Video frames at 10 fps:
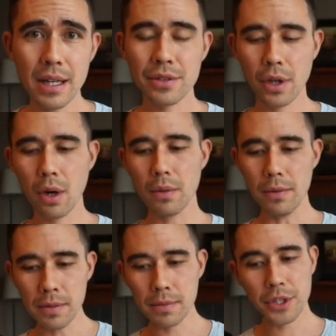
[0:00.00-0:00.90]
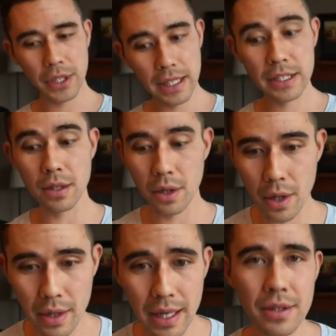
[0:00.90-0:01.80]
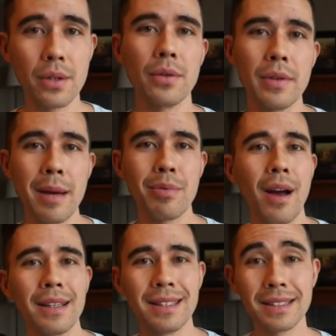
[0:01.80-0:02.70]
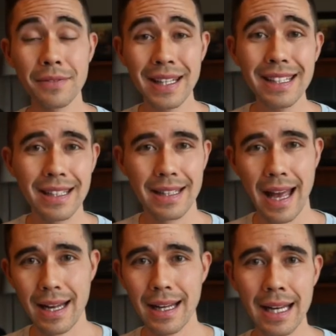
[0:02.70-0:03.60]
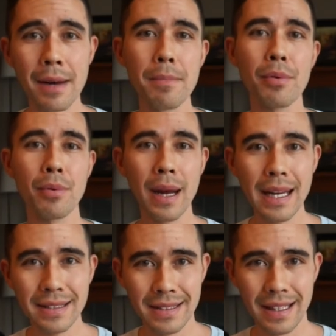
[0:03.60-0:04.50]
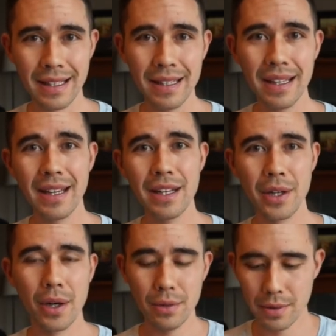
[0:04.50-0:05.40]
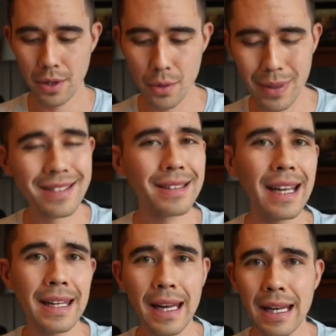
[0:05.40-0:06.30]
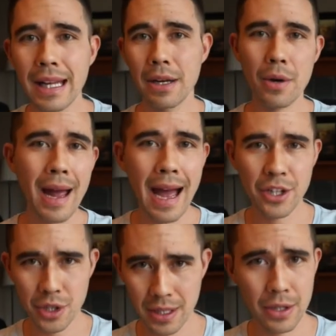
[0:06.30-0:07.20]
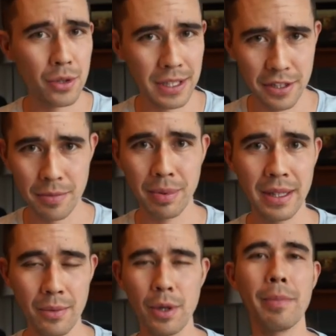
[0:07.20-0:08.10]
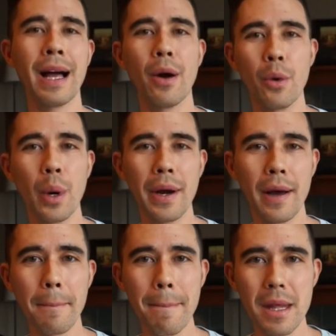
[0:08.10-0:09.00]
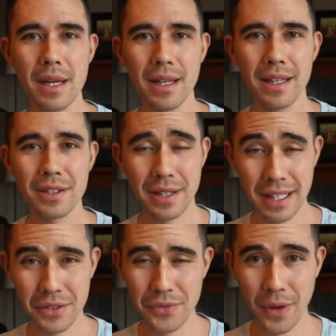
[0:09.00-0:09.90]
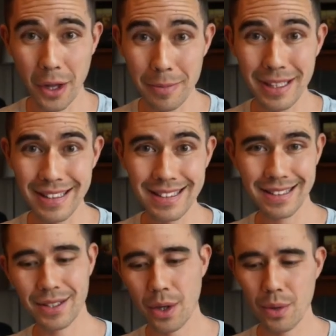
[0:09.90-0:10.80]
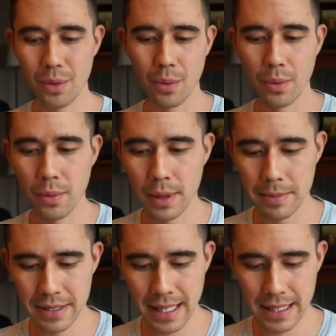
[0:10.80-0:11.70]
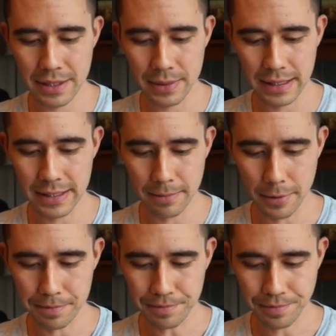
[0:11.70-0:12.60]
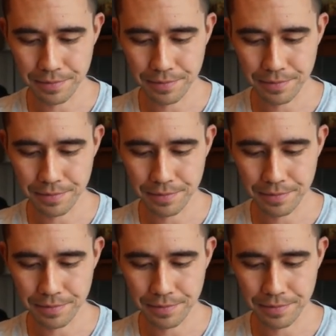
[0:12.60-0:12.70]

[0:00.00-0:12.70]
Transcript: So she's learning to go through that process of healing that and embracing, you know, her risk taking and her action and her discipline and willpower and whatnot. So you guys follow me on this? So what I'm saying is really simple.